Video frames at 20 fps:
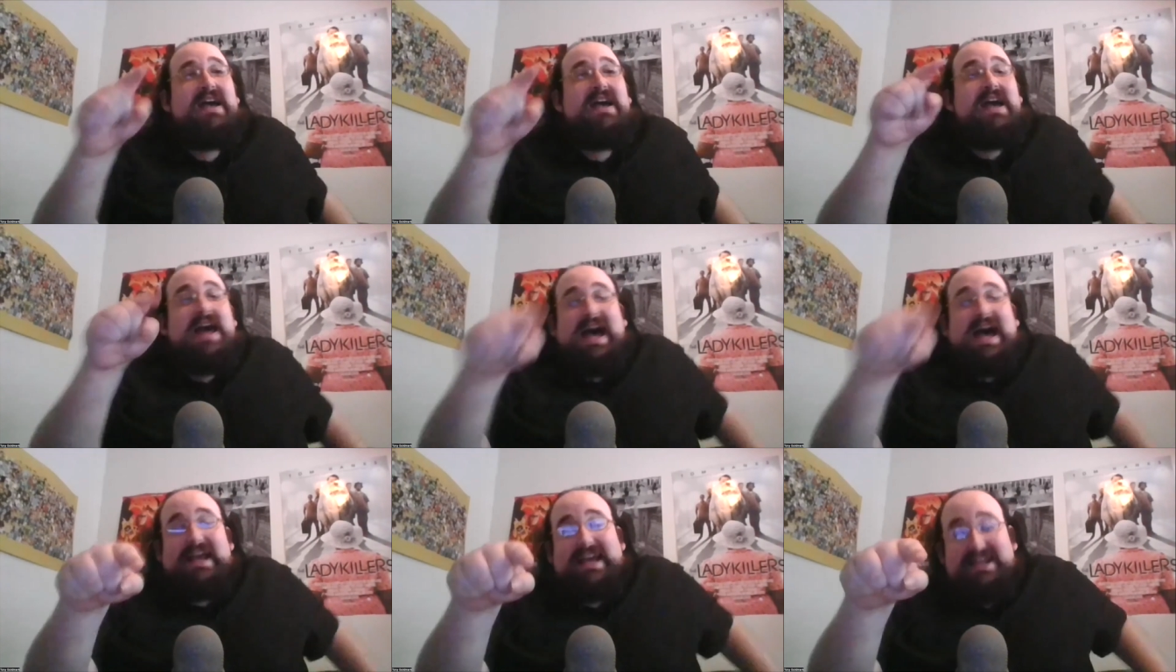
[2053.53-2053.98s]

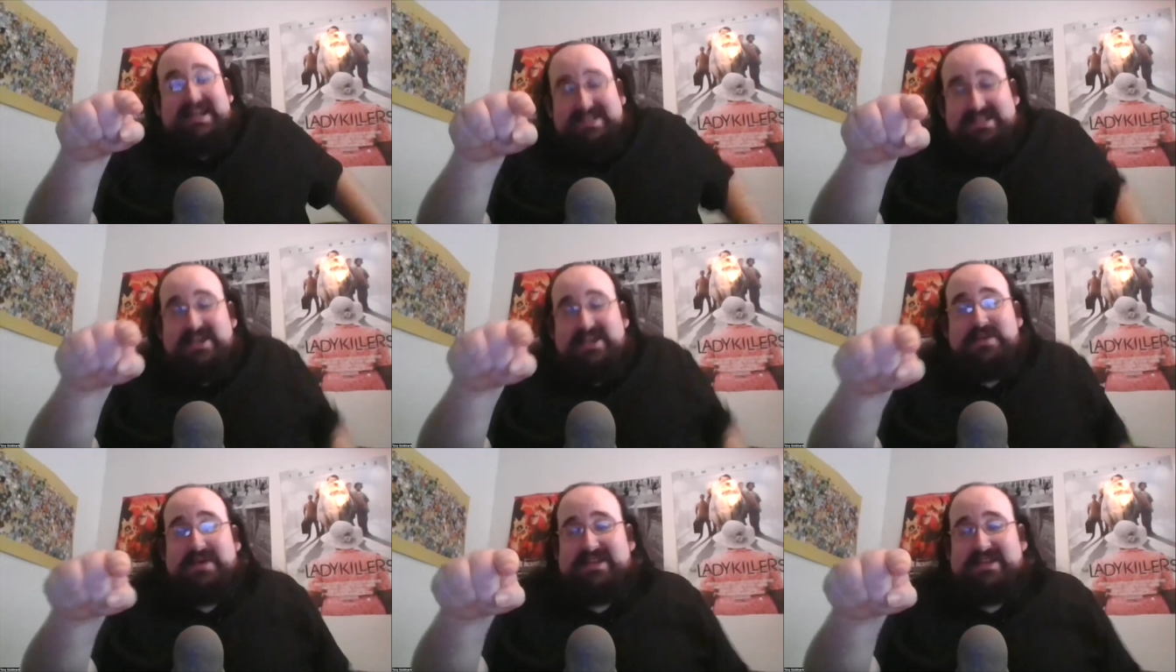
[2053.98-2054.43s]
I got to tell you
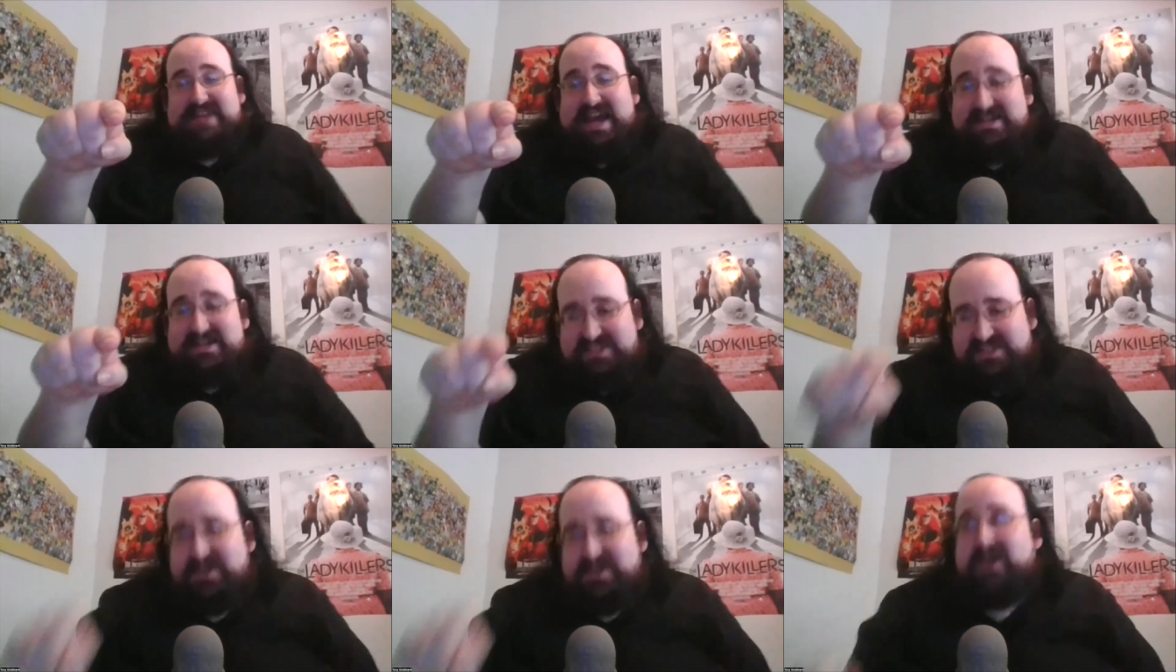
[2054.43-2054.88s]
about that
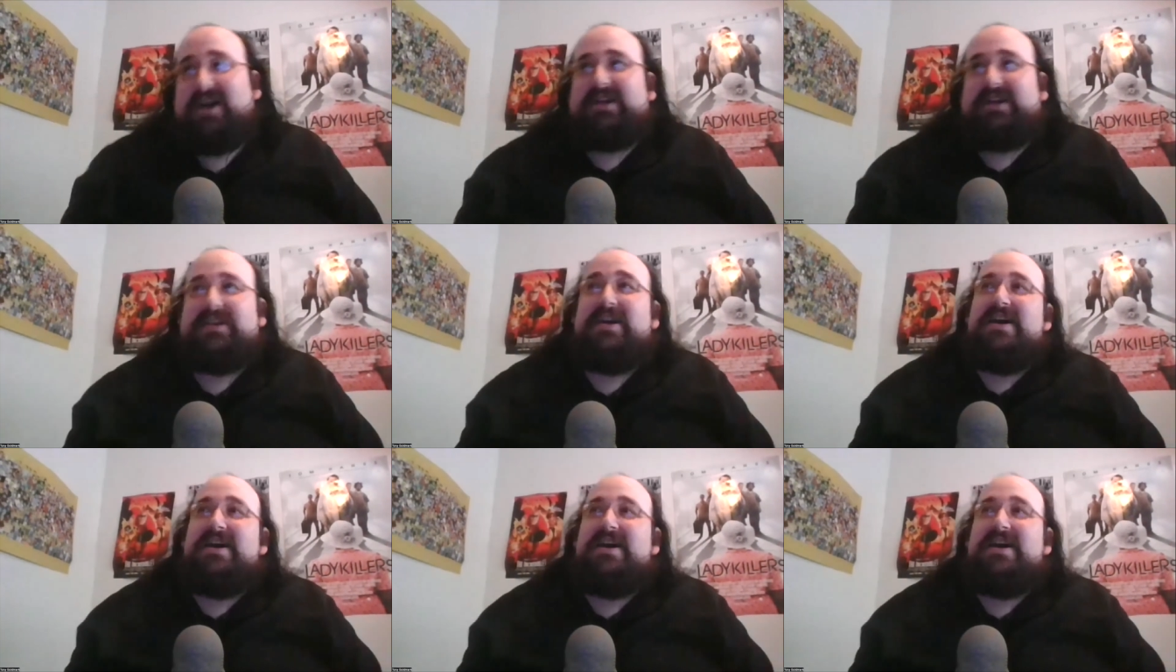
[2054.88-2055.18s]
song.